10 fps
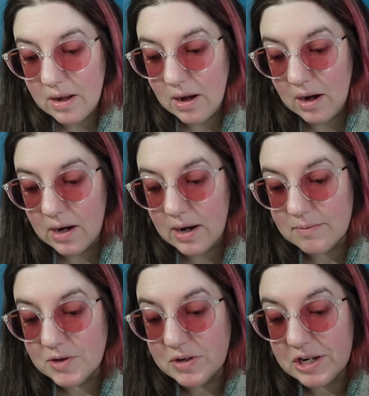
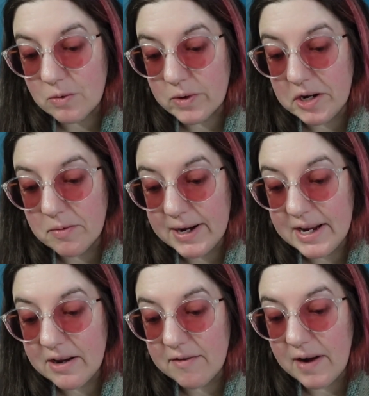I'm doing a
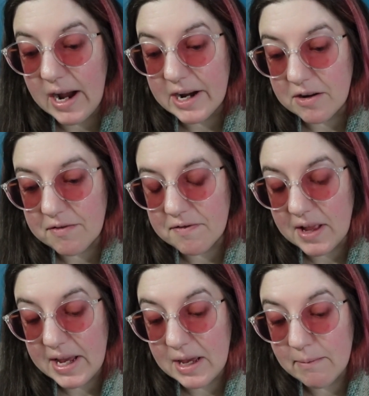reread of Iron
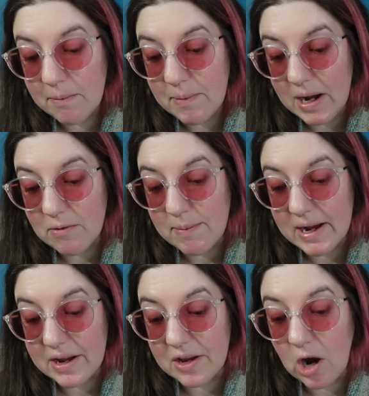Flame by
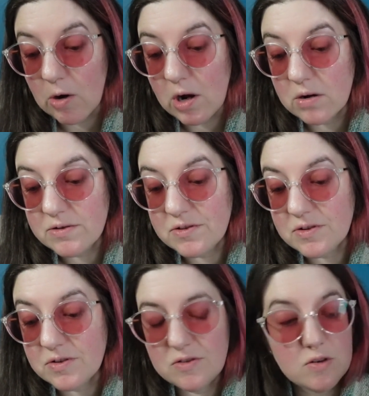Rebecca Yarros
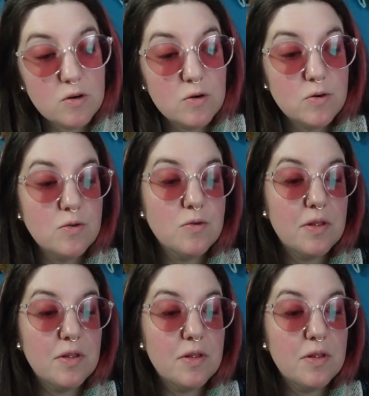so